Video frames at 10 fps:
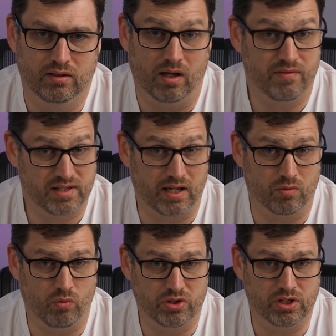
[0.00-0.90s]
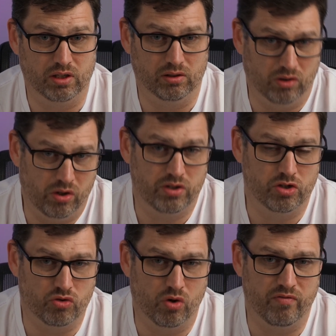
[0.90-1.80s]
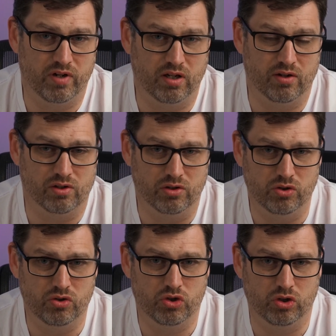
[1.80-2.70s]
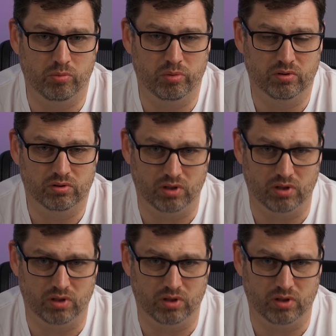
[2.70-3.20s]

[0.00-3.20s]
I've started watching Learn to Draw videos on YouTube.